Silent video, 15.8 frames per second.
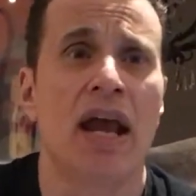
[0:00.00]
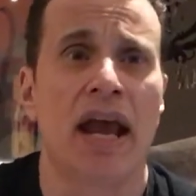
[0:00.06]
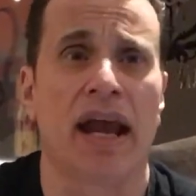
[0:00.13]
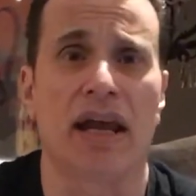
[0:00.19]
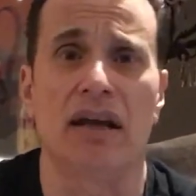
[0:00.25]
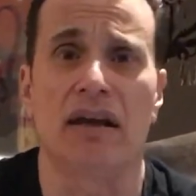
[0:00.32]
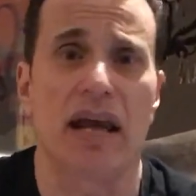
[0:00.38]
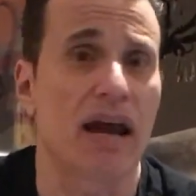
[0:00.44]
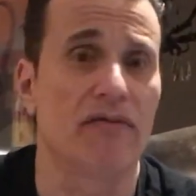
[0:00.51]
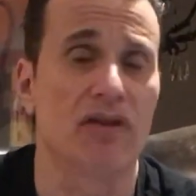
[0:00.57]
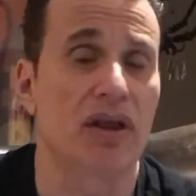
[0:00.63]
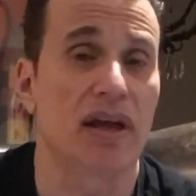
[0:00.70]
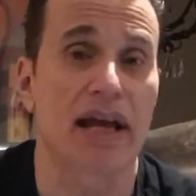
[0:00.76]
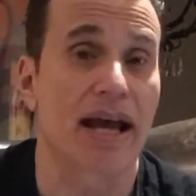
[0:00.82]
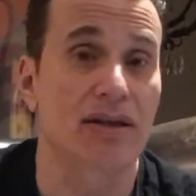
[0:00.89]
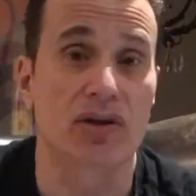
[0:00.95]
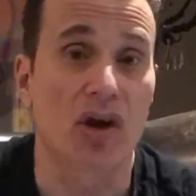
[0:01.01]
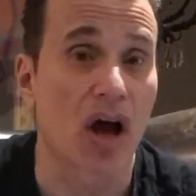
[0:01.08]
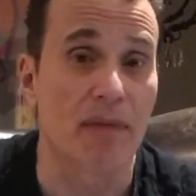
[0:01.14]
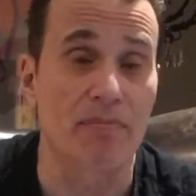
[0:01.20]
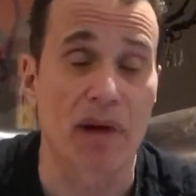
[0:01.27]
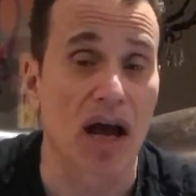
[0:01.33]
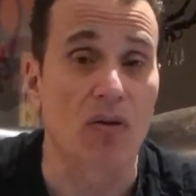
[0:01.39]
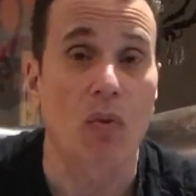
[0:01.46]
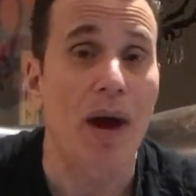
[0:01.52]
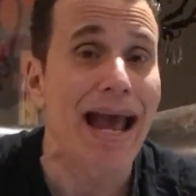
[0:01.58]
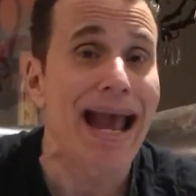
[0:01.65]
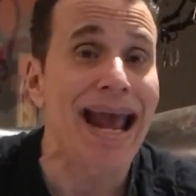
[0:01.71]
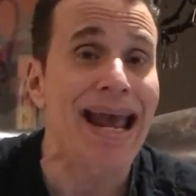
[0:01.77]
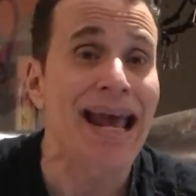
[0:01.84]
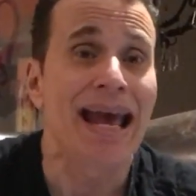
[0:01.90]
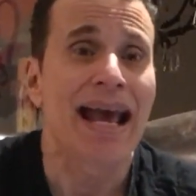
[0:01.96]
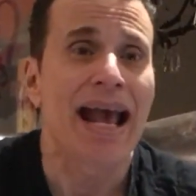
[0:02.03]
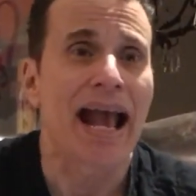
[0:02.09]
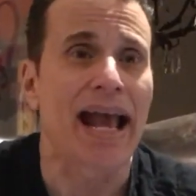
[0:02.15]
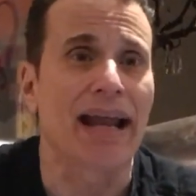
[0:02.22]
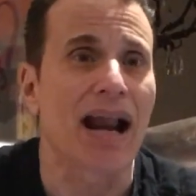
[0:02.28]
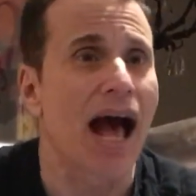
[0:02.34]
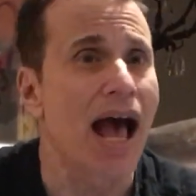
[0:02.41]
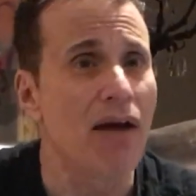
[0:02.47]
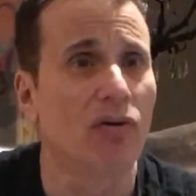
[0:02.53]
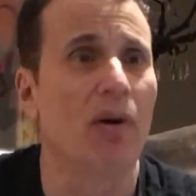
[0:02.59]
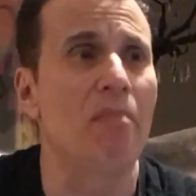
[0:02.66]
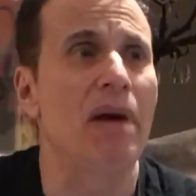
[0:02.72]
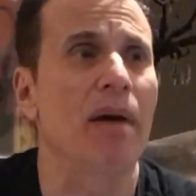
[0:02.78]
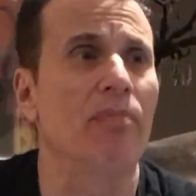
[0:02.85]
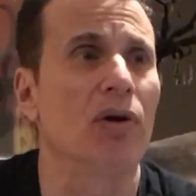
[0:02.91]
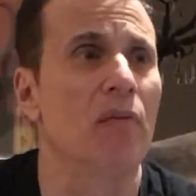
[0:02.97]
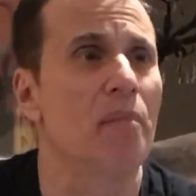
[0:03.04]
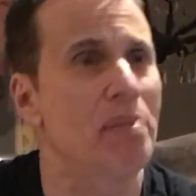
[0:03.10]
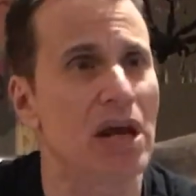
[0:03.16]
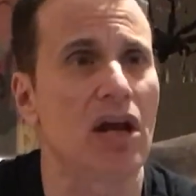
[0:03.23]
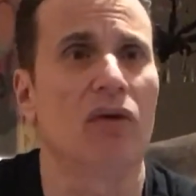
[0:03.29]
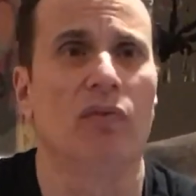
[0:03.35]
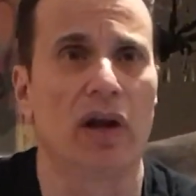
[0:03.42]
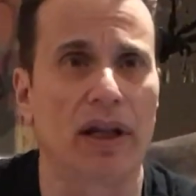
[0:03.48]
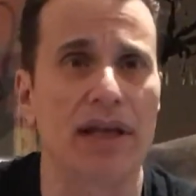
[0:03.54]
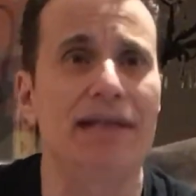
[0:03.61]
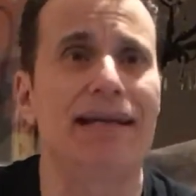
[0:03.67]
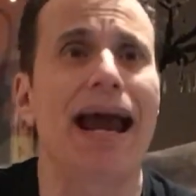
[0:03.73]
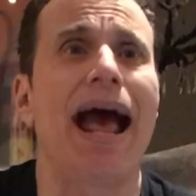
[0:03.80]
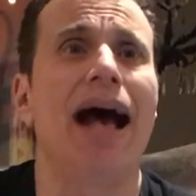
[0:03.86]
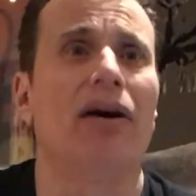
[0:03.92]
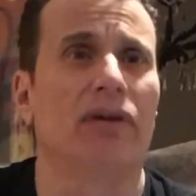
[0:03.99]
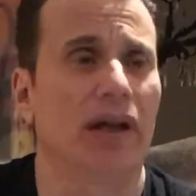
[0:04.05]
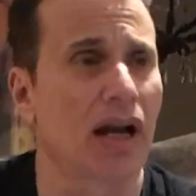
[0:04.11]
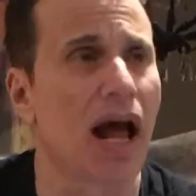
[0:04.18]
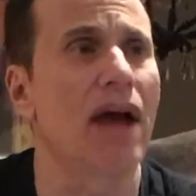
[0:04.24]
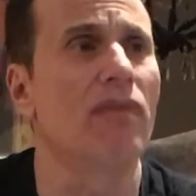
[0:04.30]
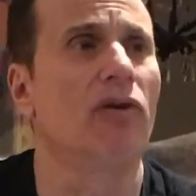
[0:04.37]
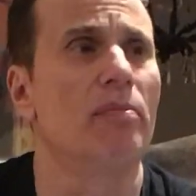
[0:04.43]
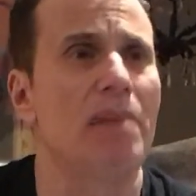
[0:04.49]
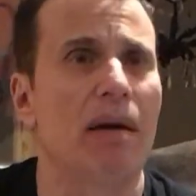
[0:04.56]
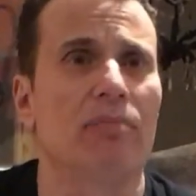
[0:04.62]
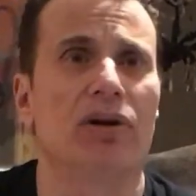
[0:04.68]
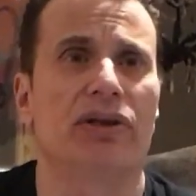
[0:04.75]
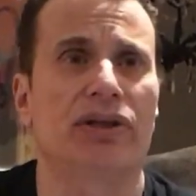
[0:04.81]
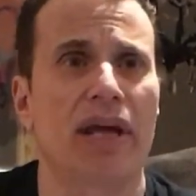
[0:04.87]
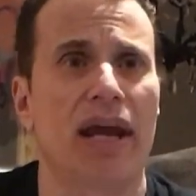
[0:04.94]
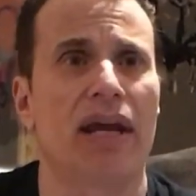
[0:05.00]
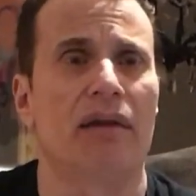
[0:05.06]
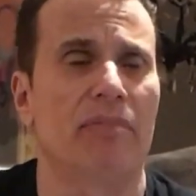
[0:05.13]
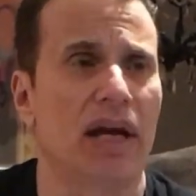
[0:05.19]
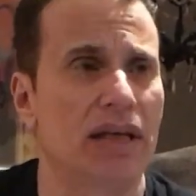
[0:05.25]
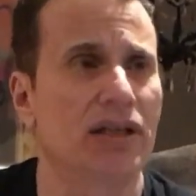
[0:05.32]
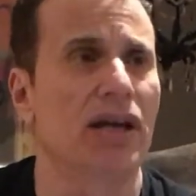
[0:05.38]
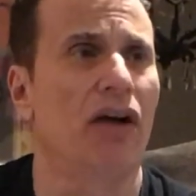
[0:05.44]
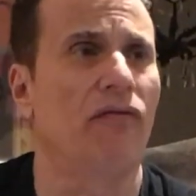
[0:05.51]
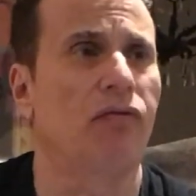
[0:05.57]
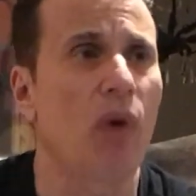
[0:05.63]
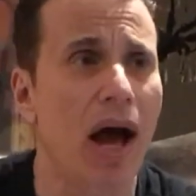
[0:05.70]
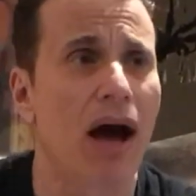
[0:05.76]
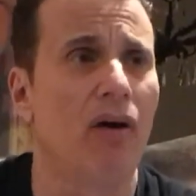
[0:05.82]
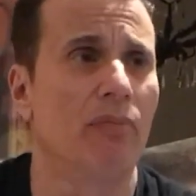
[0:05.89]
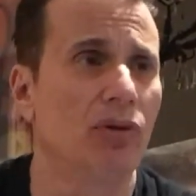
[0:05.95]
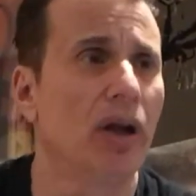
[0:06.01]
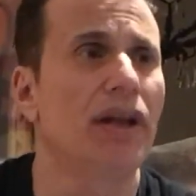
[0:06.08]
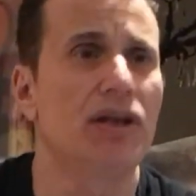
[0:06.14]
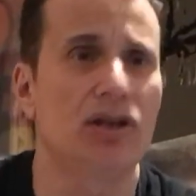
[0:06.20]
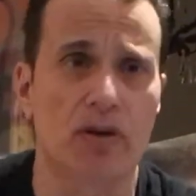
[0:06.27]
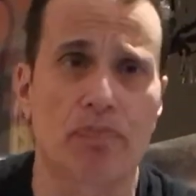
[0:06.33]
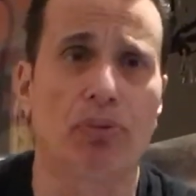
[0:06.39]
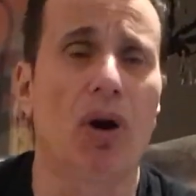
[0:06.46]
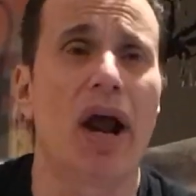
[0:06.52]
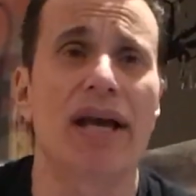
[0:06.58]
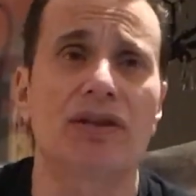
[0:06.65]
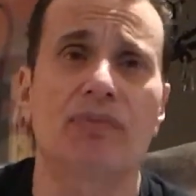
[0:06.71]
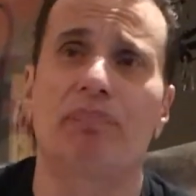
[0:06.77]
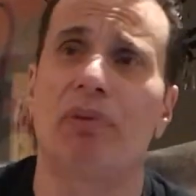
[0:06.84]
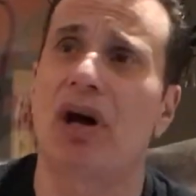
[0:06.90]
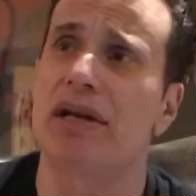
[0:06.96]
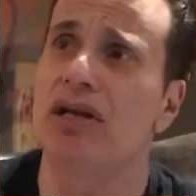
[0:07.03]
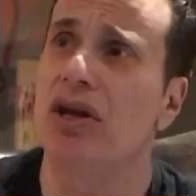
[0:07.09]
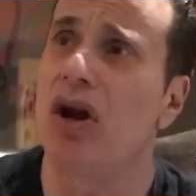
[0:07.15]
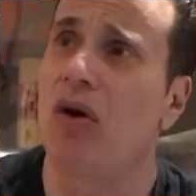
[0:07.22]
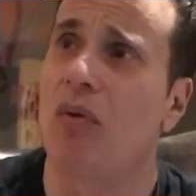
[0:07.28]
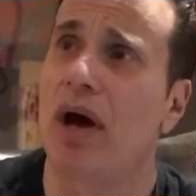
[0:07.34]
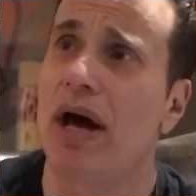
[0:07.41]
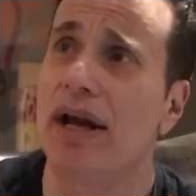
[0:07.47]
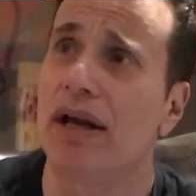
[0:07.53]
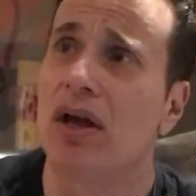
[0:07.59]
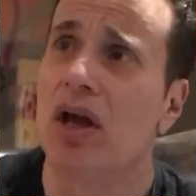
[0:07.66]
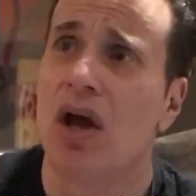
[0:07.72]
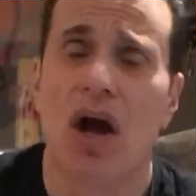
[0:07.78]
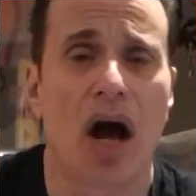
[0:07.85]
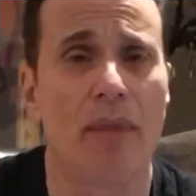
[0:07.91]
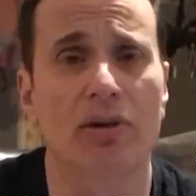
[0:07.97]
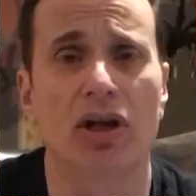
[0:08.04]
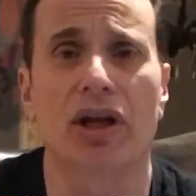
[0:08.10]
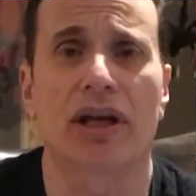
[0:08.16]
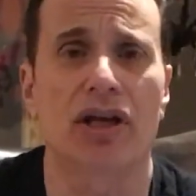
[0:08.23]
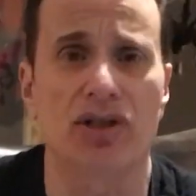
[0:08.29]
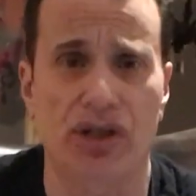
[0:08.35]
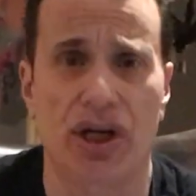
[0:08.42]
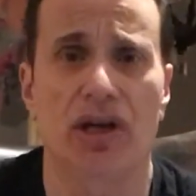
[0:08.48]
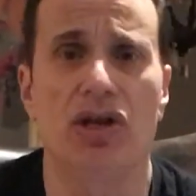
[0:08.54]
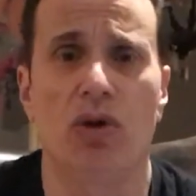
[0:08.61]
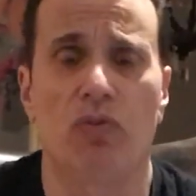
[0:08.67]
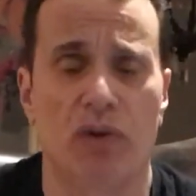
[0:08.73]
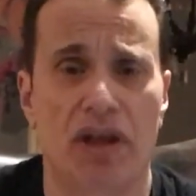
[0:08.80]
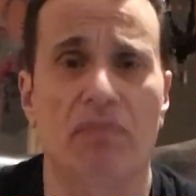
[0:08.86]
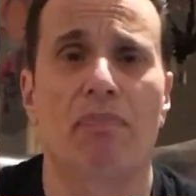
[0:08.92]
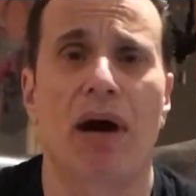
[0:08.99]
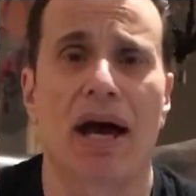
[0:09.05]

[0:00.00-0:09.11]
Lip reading: and everything hasn't gone my way. And I remember being really down. And I remember saying to myself, well, I'm really depressed, but you know what? I'm going to continue with